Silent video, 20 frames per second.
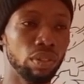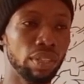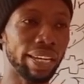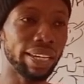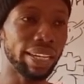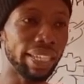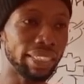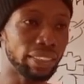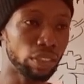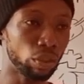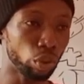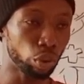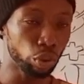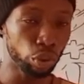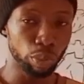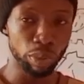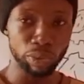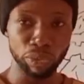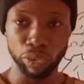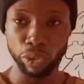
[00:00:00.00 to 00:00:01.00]
Like I told
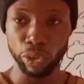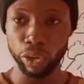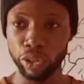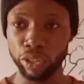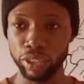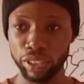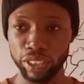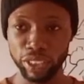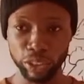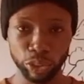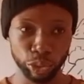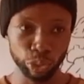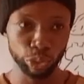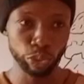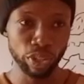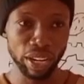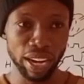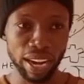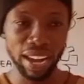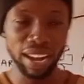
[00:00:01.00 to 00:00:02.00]
you before, the
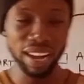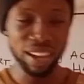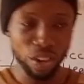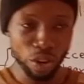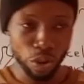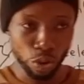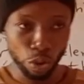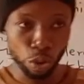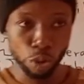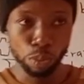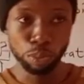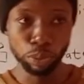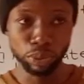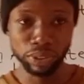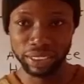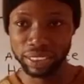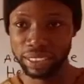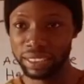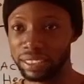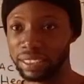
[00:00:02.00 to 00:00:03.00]
two are
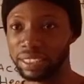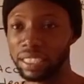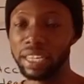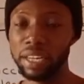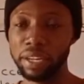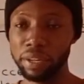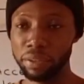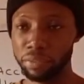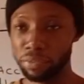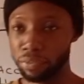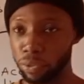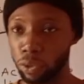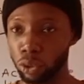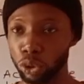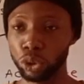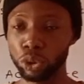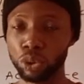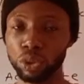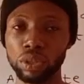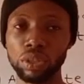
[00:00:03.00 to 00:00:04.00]
opposite in
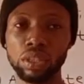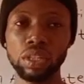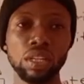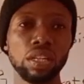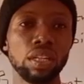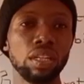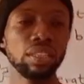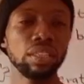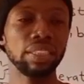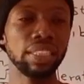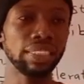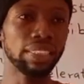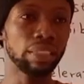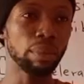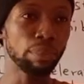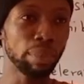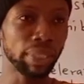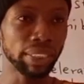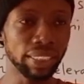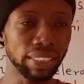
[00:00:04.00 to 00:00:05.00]
function: the
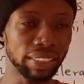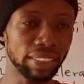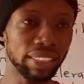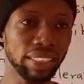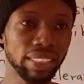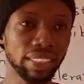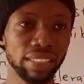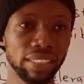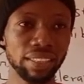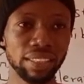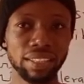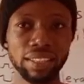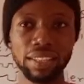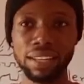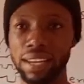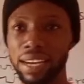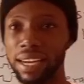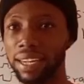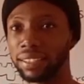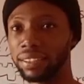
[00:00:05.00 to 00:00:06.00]
sympathetic
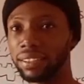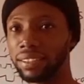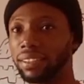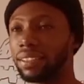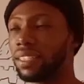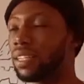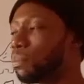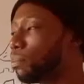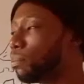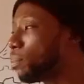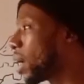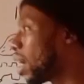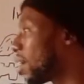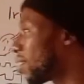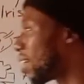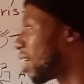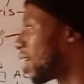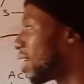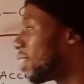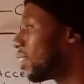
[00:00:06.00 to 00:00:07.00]
and
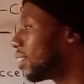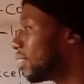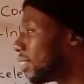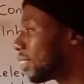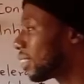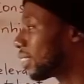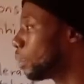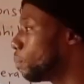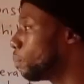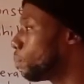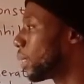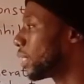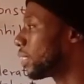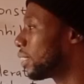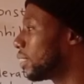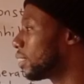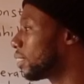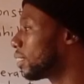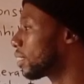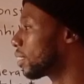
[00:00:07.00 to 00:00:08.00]

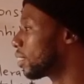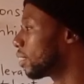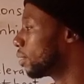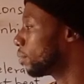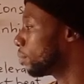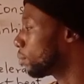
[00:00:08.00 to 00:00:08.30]
parasympathetic.